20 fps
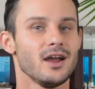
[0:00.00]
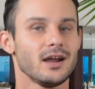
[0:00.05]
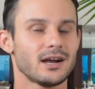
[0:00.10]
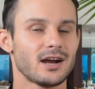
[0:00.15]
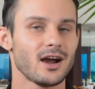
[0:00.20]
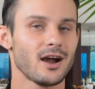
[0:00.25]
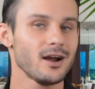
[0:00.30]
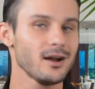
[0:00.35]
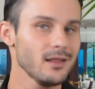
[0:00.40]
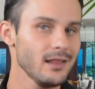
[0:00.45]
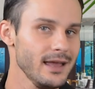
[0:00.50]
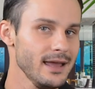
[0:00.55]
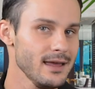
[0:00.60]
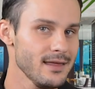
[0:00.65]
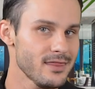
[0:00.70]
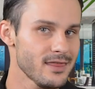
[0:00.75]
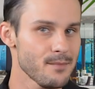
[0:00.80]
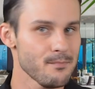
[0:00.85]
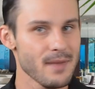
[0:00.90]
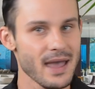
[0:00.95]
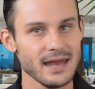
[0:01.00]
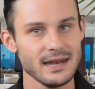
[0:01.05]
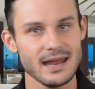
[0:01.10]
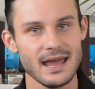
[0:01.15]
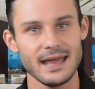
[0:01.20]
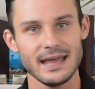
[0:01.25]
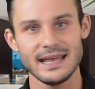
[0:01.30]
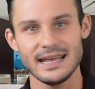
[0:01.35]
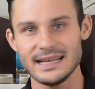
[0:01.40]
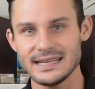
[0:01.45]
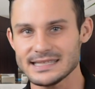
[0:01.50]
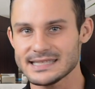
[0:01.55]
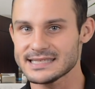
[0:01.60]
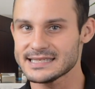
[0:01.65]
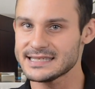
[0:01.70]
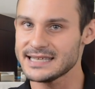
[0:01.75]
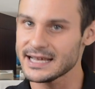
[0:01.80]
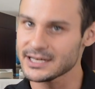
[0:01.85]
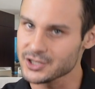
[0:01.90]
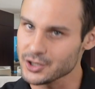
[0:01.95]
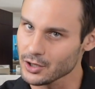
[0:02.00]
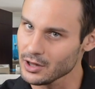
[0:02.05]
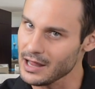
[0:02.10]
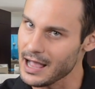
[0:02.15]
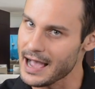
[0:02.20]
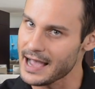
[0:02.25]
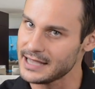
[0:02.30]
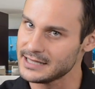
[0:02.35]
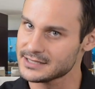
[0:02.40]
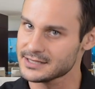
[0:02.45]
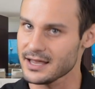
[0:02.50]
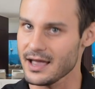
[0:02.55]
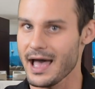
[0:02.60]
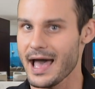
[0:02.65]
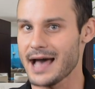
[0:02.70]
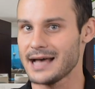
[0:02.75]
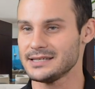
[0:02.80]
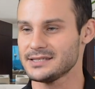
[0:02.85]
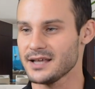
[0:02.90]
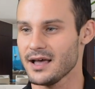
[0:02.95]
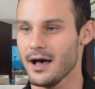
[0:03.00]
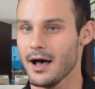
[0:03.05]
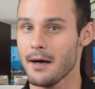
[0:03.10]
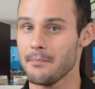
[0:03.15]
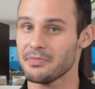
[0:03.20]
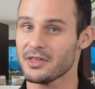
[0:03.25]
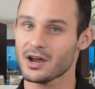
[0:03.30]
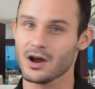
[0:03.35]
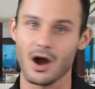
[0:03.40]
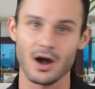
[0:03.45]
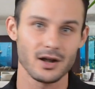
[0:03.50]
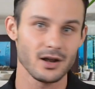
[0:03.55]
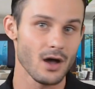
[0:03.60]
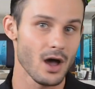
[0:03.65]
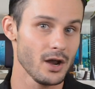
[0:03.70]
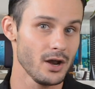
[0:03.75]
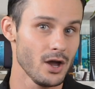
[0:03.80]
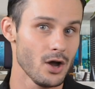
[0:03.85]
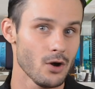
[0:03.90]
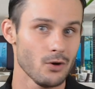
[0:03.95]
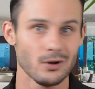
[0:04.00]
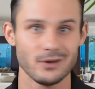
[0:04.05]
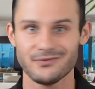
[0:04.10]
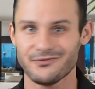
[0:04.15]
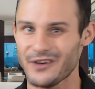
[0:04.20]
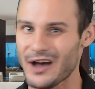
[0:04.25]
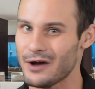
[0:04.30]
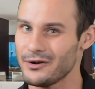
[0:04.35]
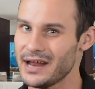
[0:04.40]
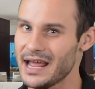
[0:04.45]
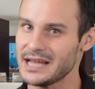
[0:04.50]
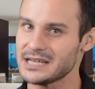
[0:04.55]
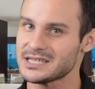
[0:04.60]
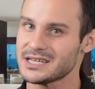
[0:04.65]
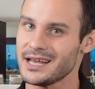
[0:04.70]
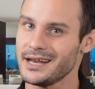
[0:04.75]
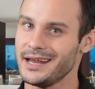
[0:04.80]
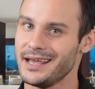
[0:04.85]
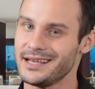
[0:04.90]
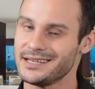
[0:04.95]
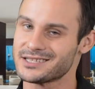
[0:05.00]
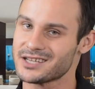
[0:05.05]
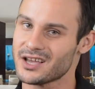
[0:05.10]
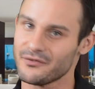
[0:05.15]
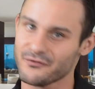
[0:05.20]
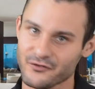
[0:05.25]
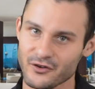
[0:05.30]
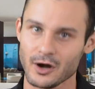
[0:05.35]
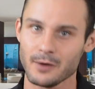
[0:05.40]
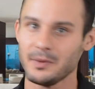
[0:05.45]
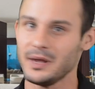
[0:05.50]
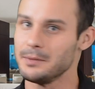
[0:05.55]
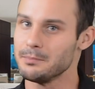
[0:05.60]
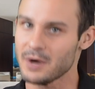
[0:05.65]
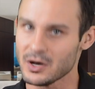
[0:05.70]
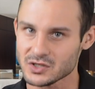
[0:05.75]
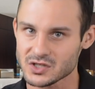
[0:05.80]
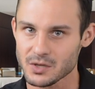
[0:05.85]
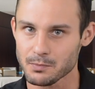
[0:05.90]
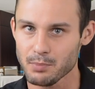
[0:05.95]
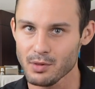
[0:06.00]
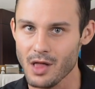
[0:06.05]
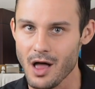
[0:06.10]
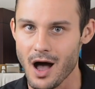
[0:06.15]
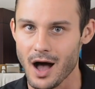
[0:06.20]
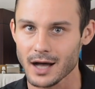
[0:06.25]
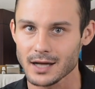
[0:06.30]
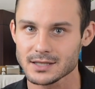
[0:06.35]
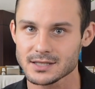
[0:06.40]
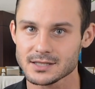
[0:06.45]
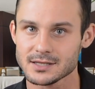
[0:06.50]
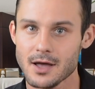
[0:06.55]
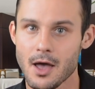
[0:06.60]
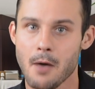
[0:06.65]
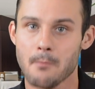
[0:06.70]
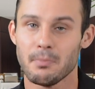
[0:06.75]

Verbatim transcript: Currently, the mainnet is centralized as um, the Cardano Foundation is confirming most of the blocks.